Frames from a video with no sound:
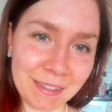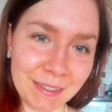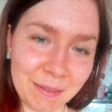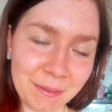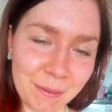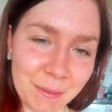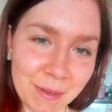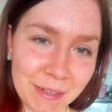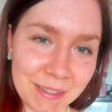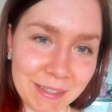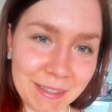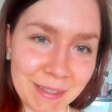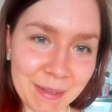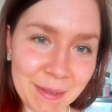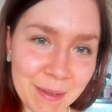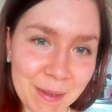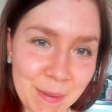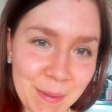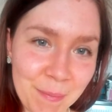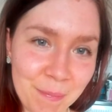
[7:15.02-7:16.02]
what's
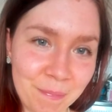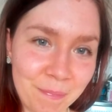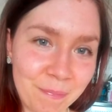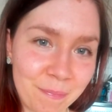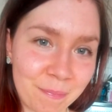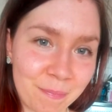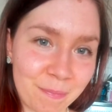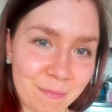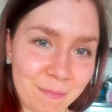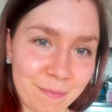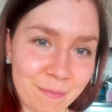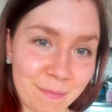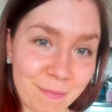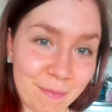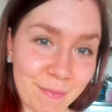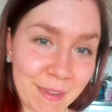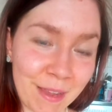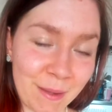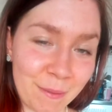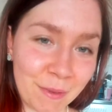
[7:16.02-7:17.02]

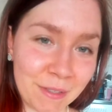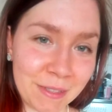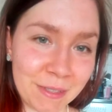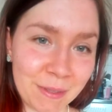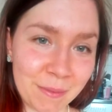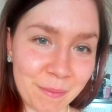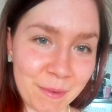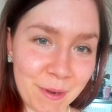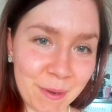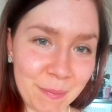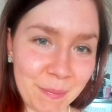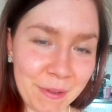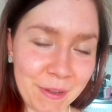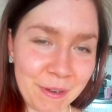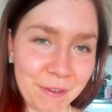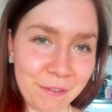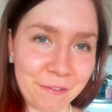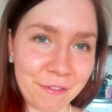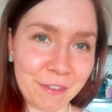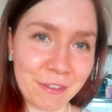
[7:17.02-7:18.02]
the more
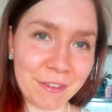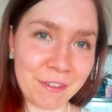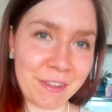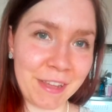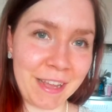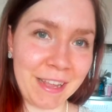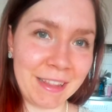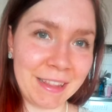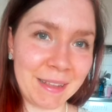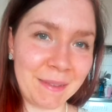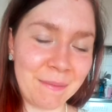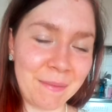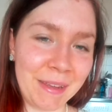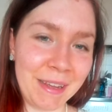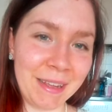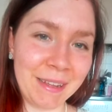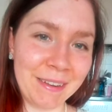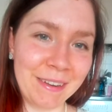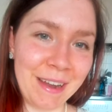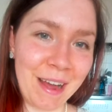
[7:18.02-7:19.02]
beautiful thing than
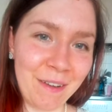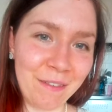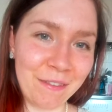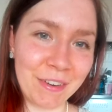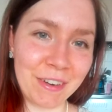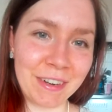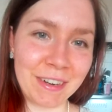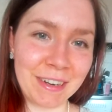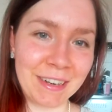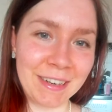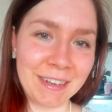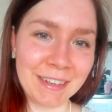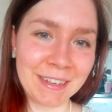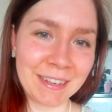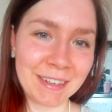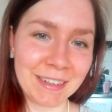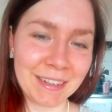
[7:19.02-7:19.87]
being a lover?